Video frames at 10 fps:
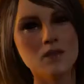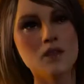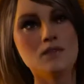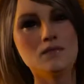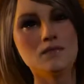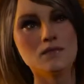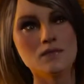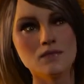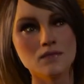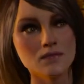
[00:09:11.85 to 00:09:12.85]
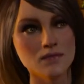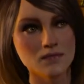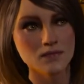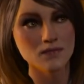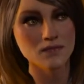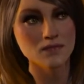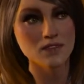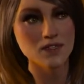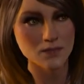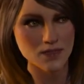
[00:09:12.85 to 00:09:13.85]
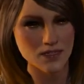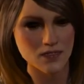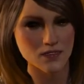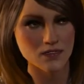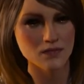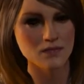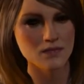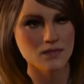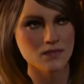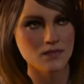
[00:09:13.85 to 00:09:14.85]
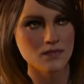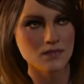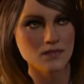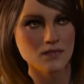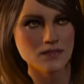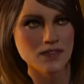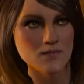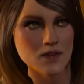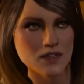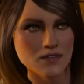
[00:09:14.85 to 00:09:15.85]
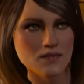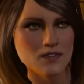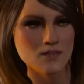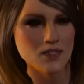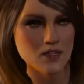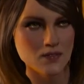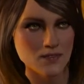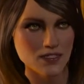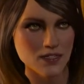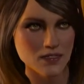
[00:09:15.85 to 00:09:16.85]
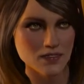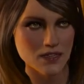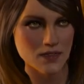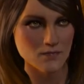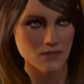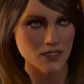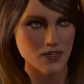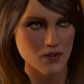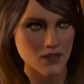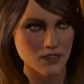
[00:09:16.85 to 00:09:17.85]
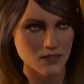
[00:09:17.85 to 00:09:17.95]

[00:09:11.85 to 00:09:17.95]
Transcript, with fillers: The poet. Heard about him. Someone left him the rosemary and thyme in their